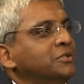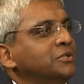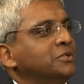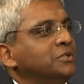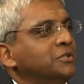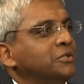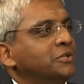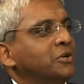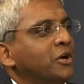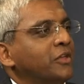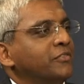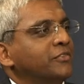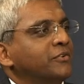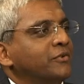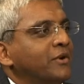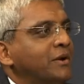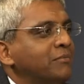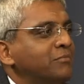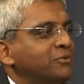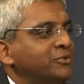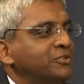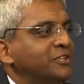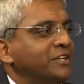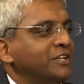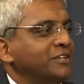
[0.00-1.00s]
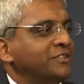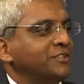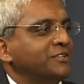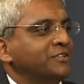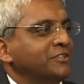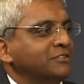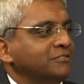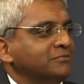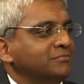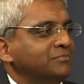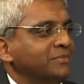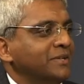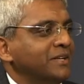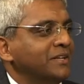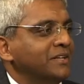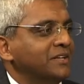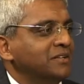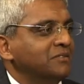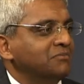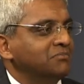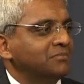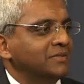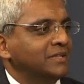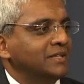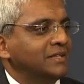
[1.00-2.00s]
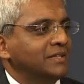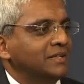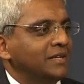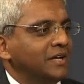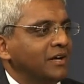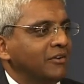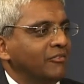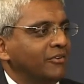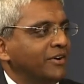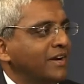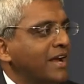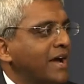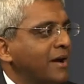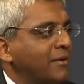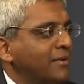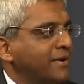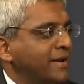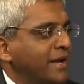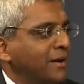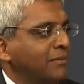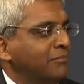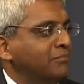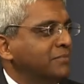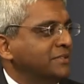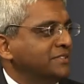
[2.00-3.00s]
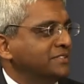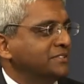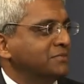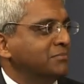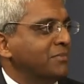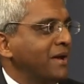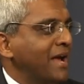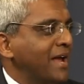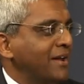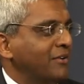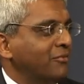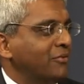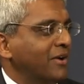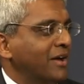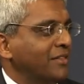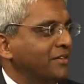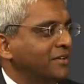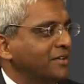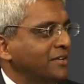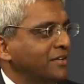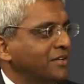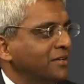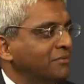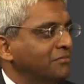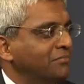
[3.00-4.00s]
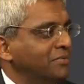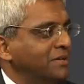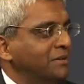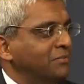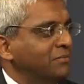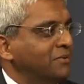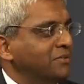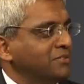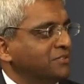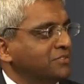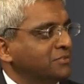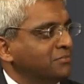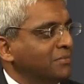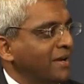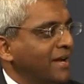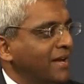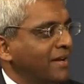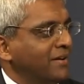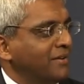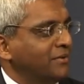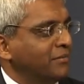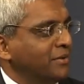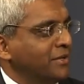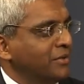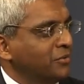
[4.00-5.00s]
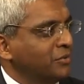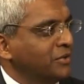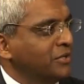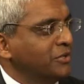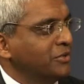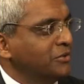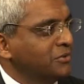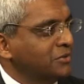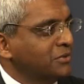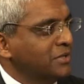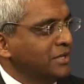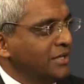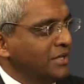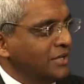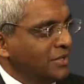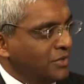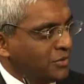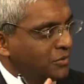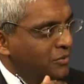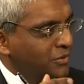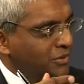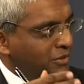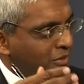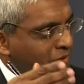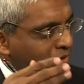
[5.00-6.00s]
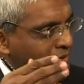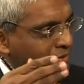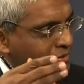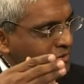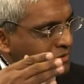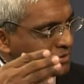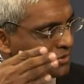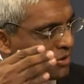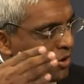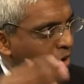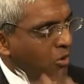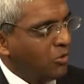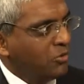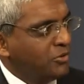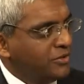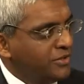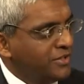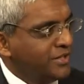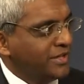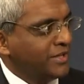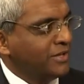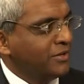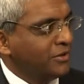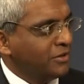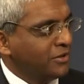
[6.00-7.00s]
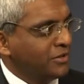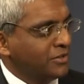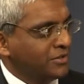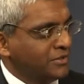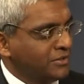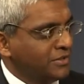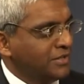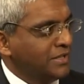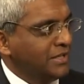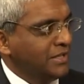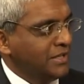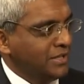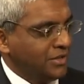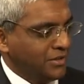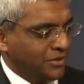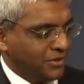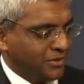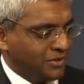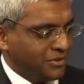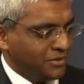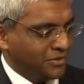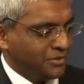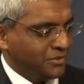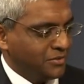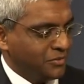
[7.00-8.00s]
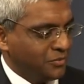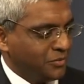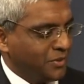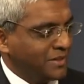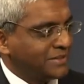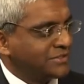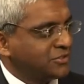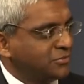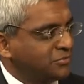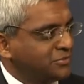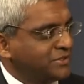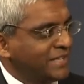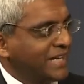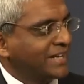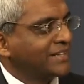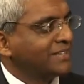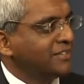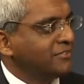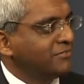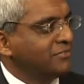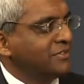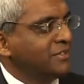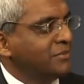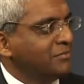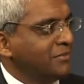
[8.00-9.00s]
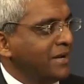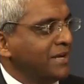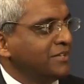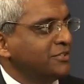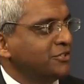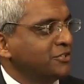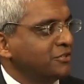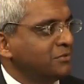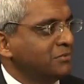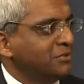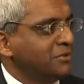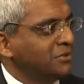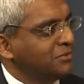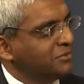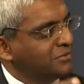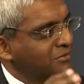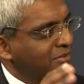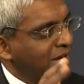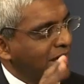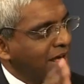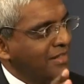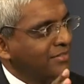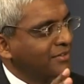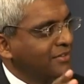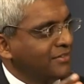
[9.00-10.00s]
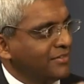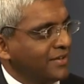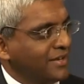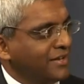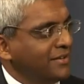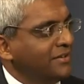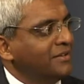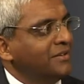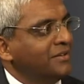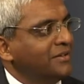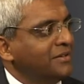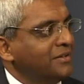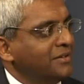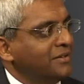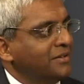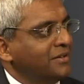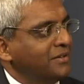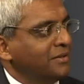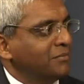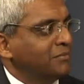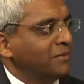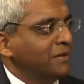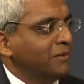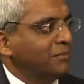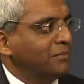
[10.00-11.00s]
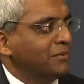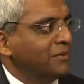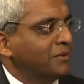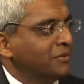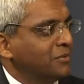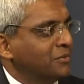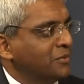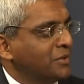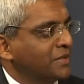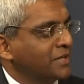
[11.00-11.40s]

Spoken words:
You got the reputation of being a very numbers man rather than a people's man. I mean, were you honed in on what's objectively measurable rather than the people who are